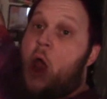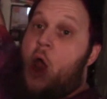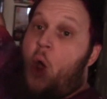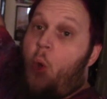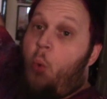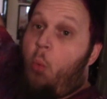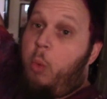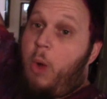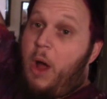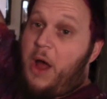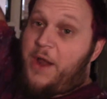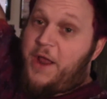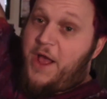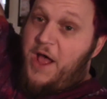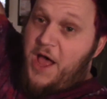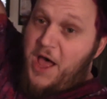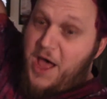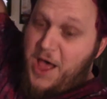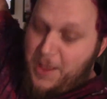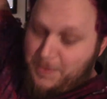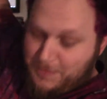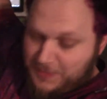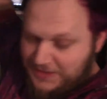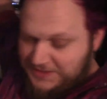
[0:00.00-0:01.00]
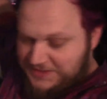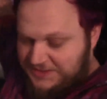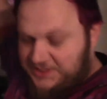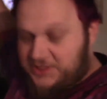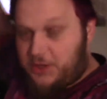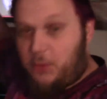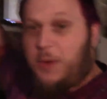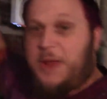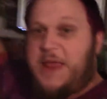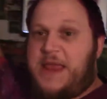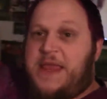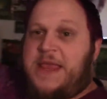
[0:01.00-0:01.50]
What up? It's
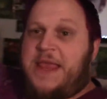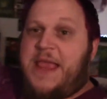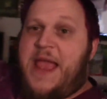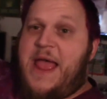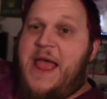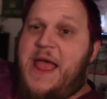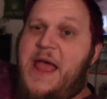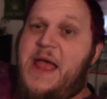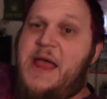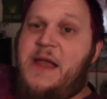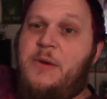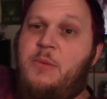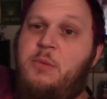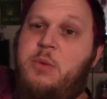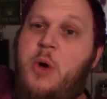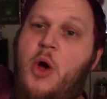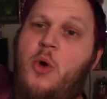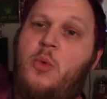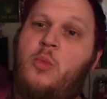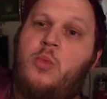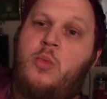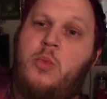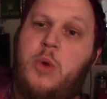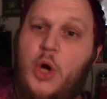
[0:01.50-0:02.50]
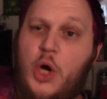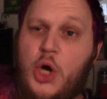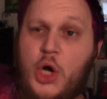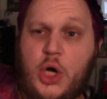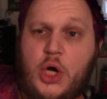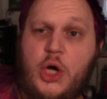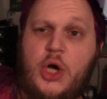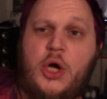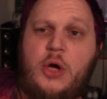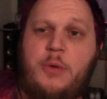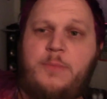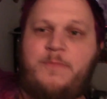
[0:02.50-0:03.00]
the weekend! Whoop
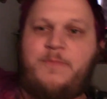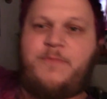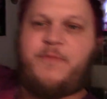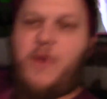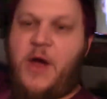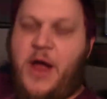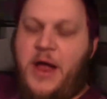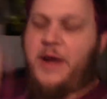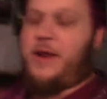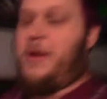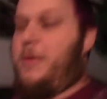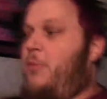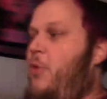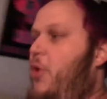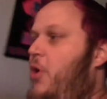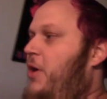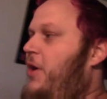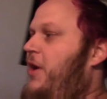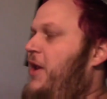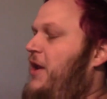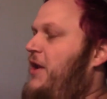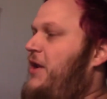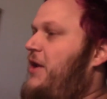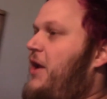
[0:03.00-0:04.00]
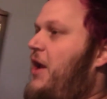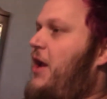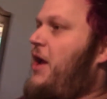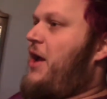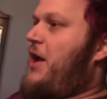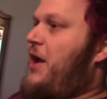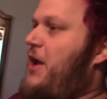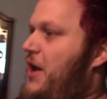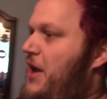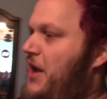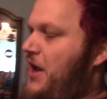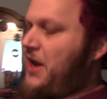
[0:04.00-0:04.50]
whoop! Friday morning,
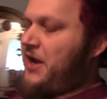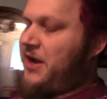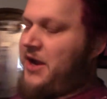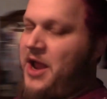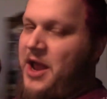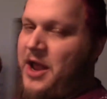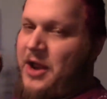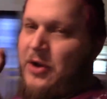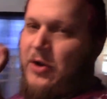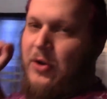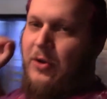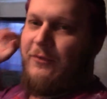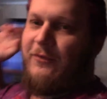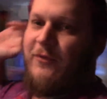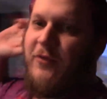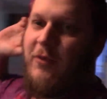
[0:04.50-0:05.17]
I got home